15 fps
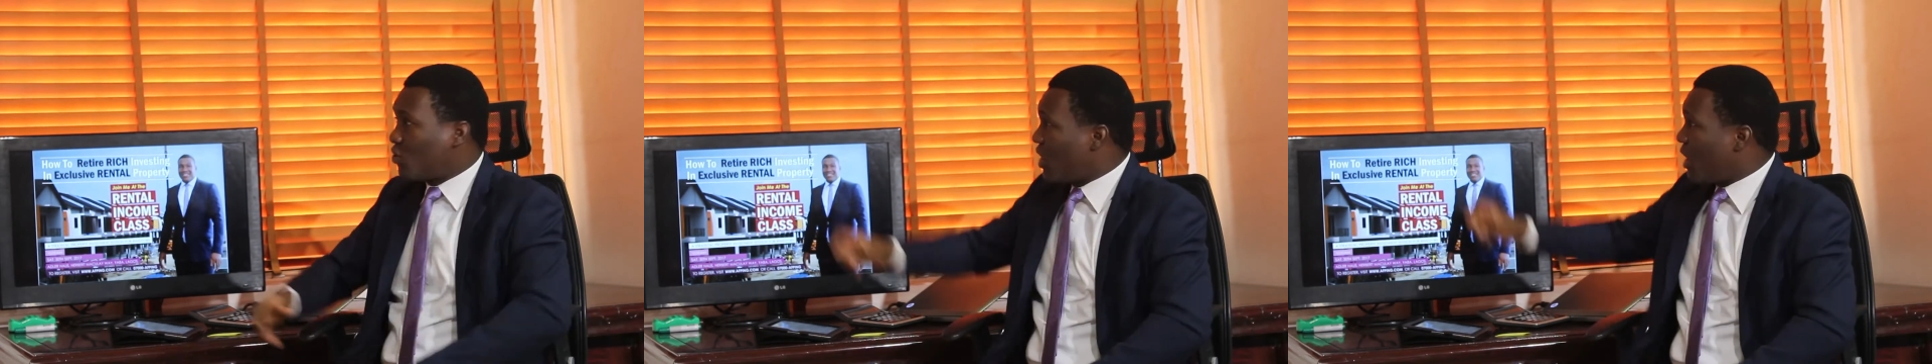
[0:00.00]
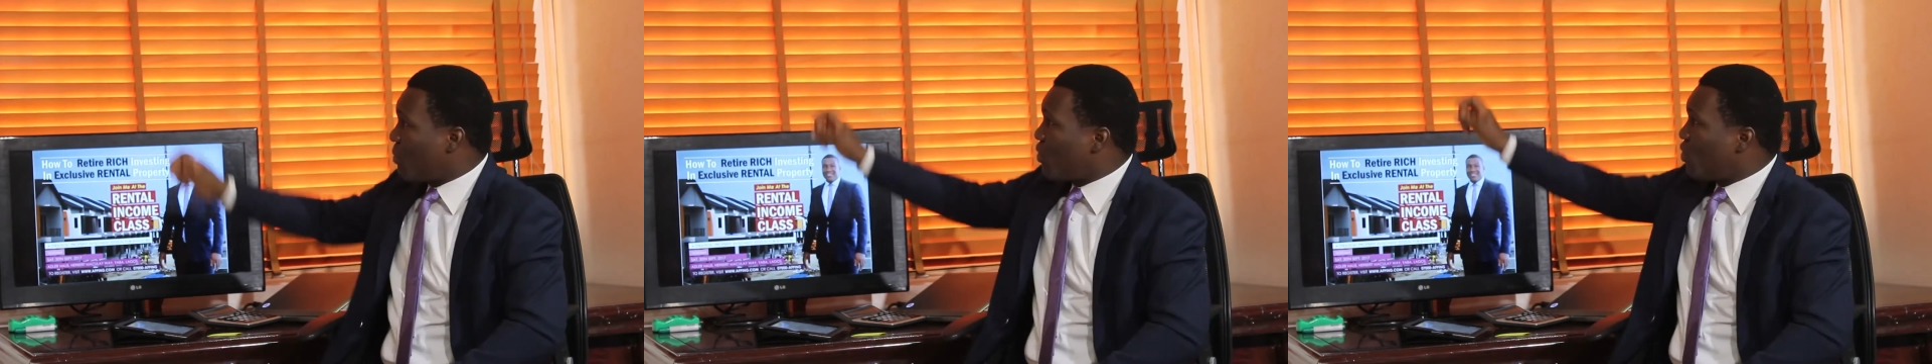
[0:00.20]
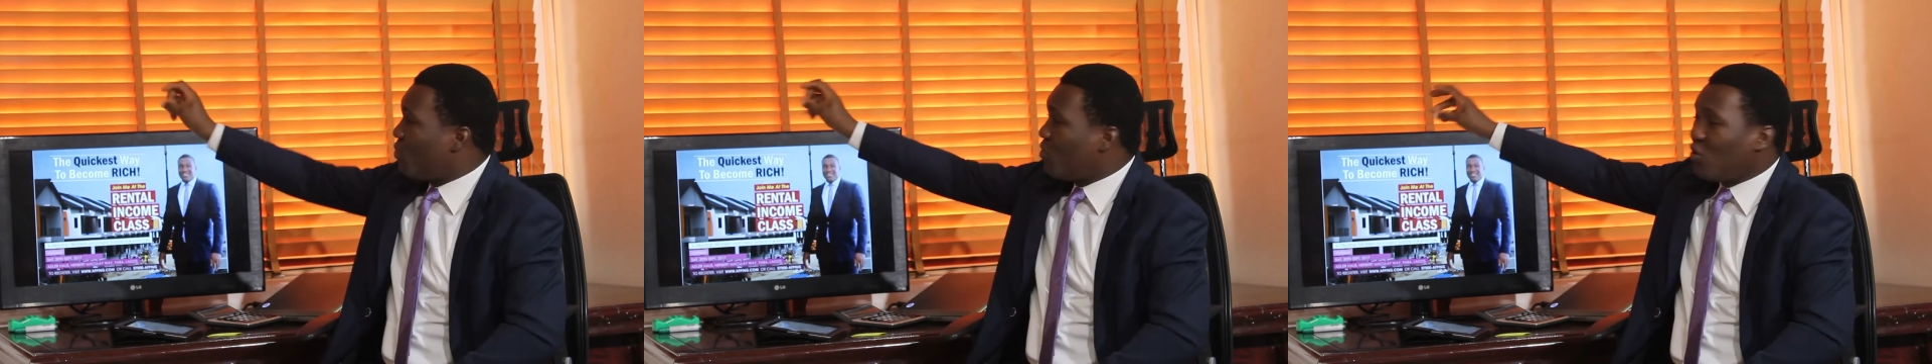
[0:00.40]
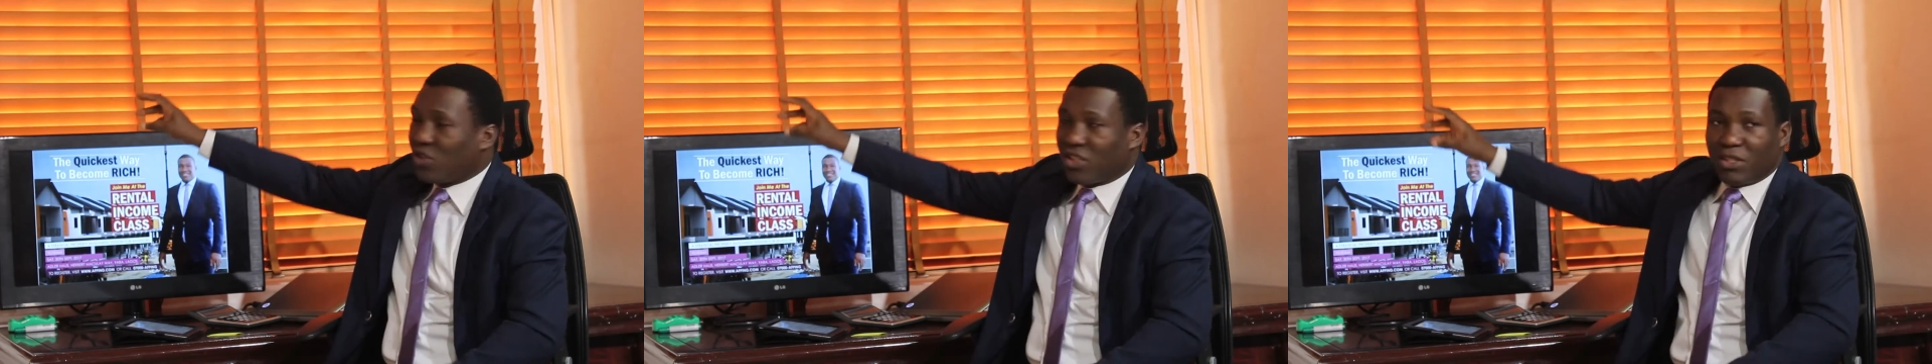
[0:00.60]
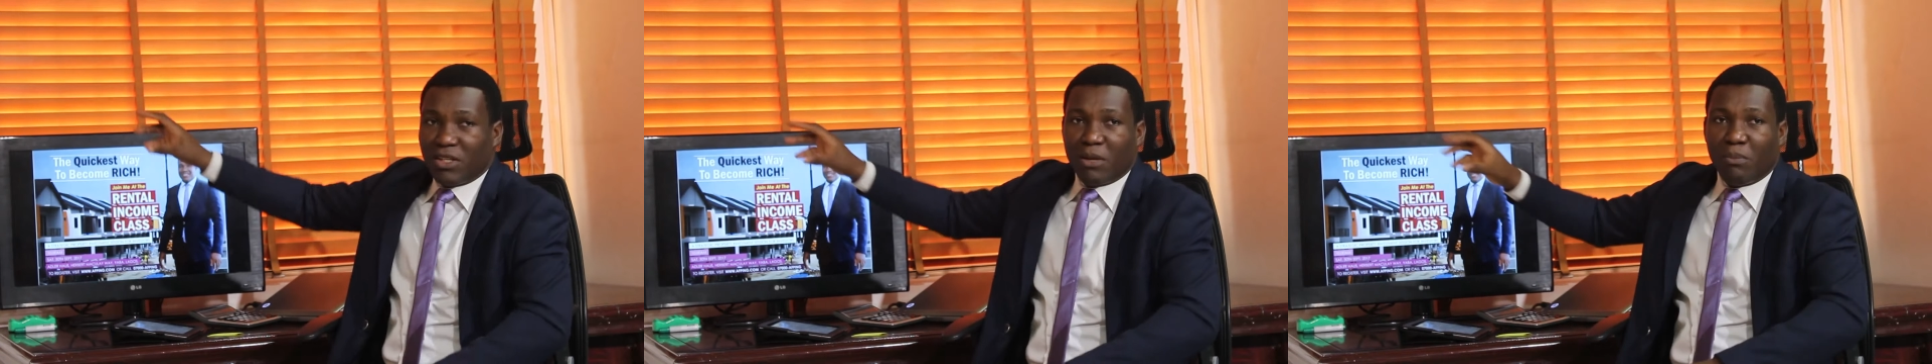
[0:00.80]
Today, I'm going to be
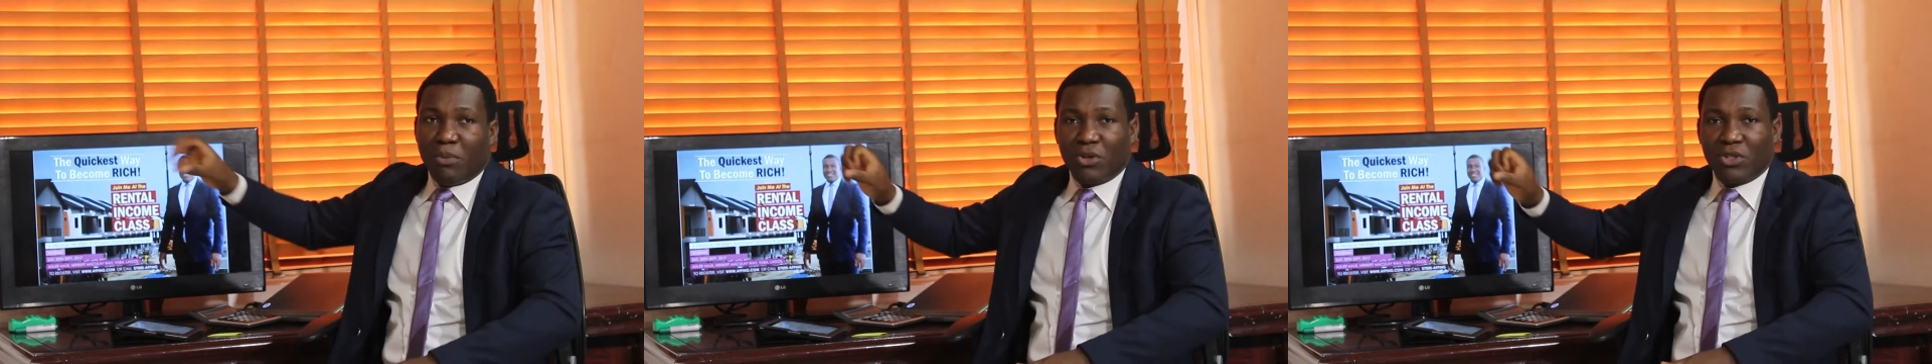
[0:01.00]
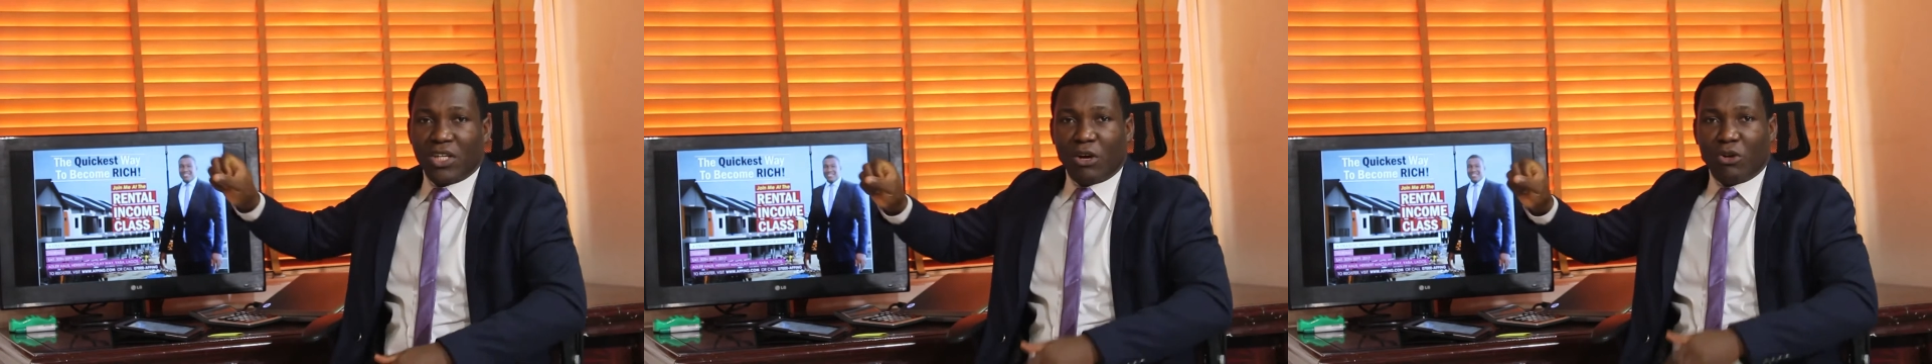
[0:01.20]
using the board.